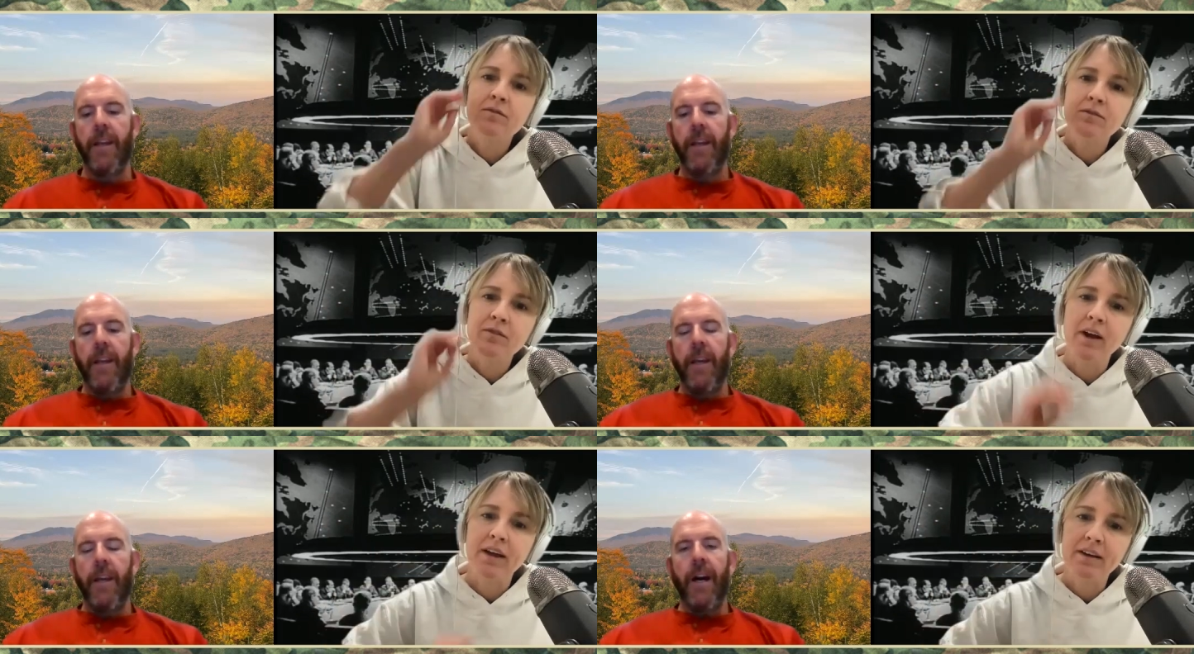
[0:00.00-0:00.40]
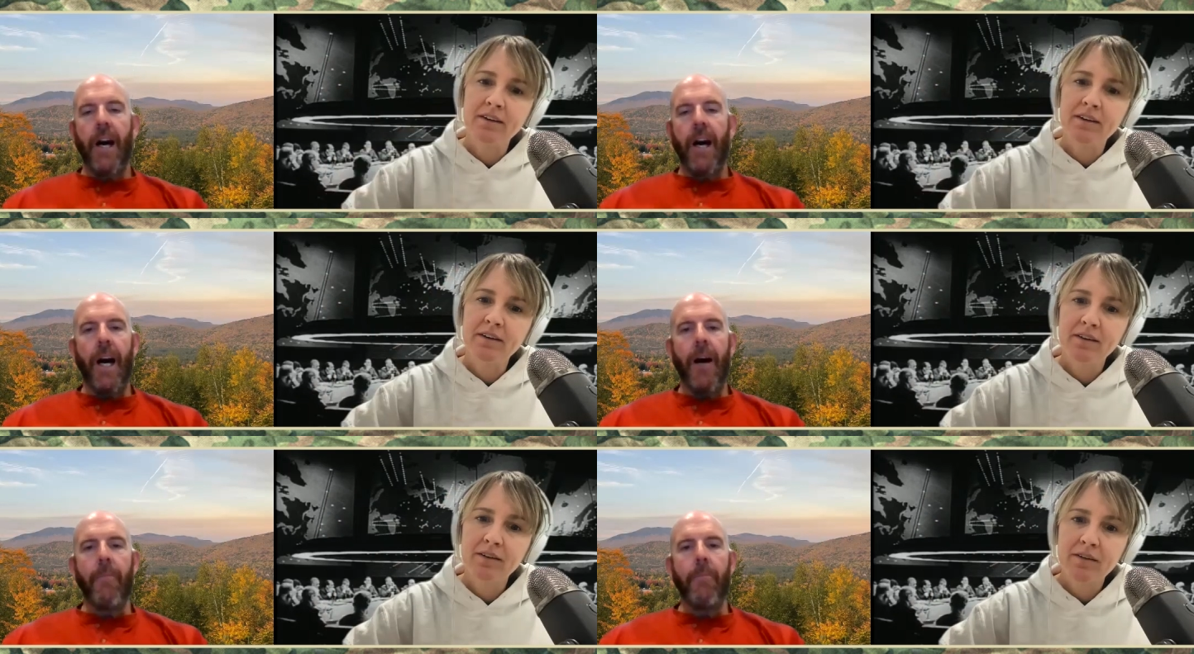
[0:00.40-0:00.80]

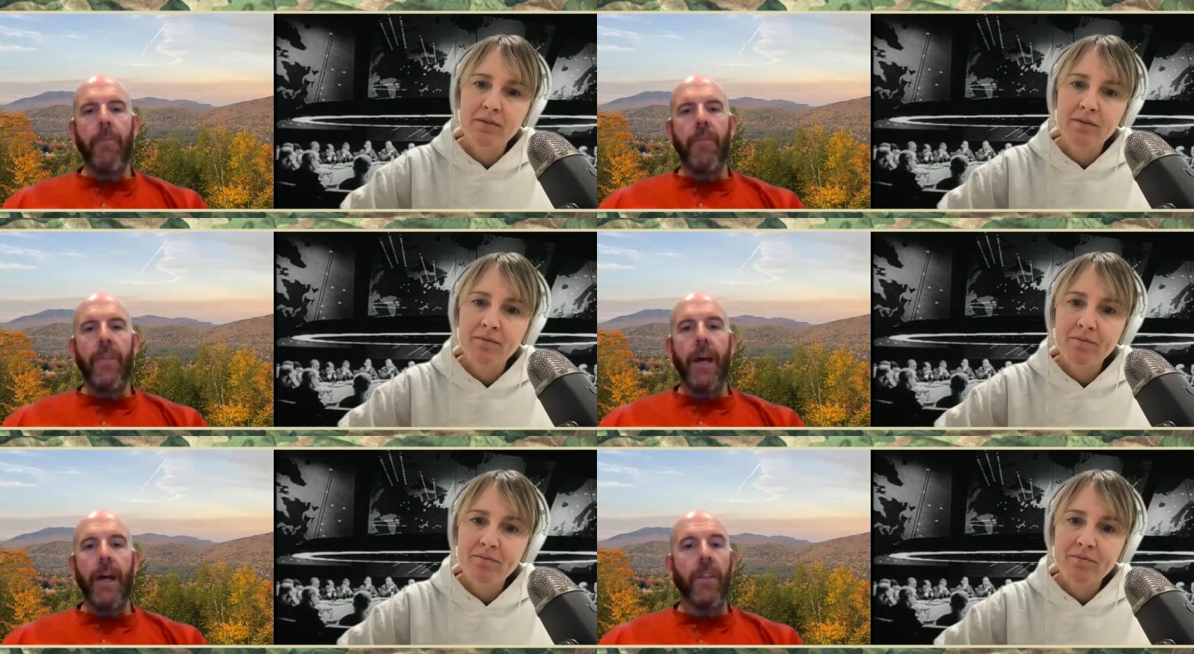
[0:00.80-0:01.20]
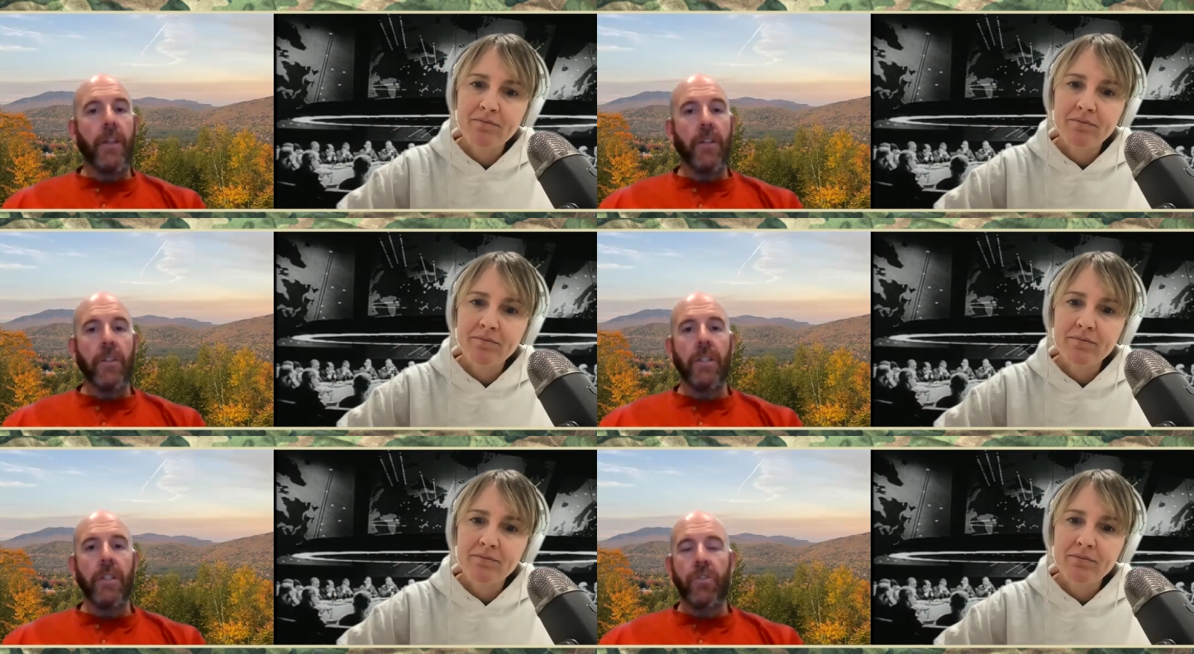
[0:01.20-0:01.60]
Speaker 1: Right.
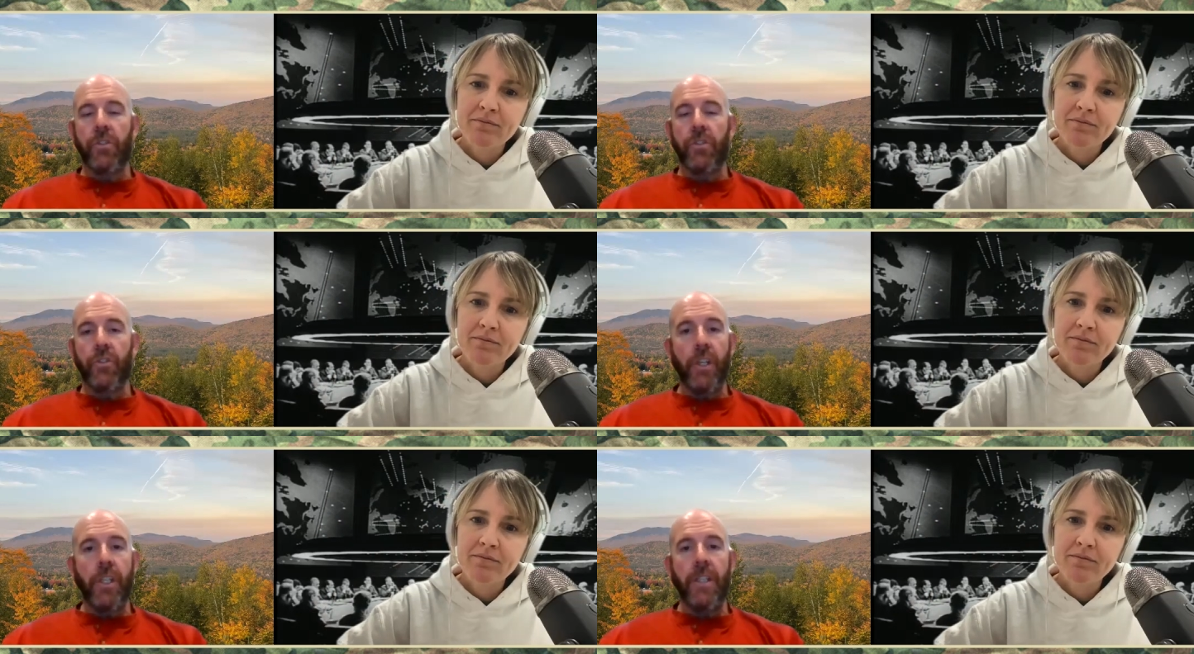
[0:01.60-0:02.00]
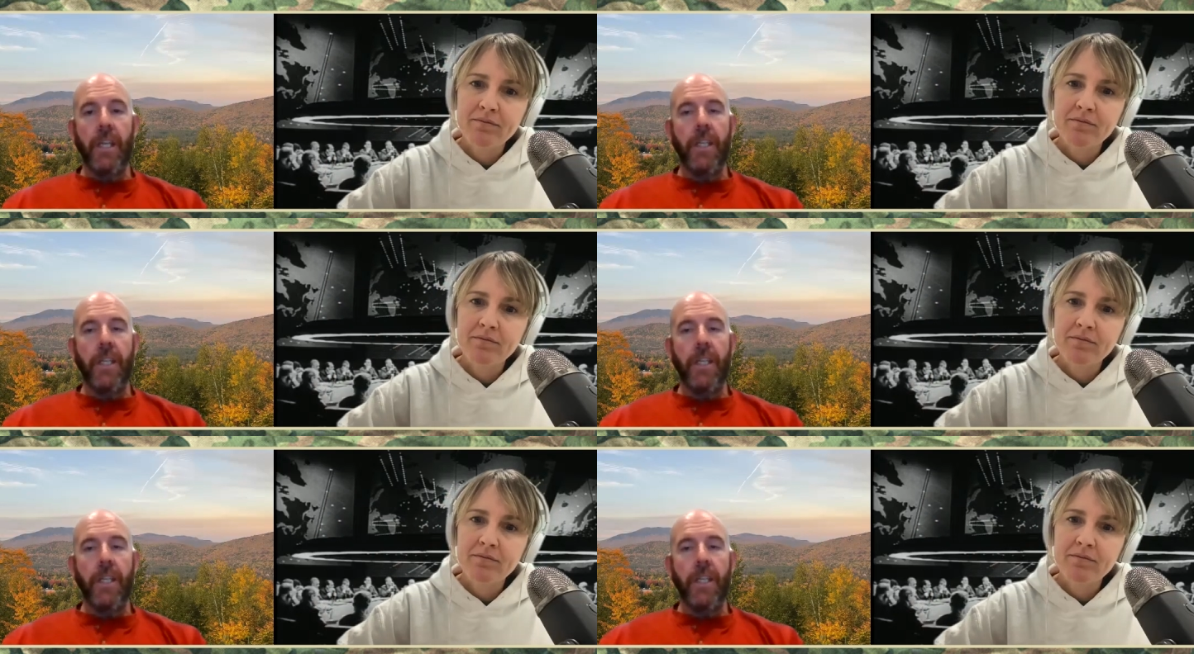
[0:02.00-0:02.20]
They'll treat,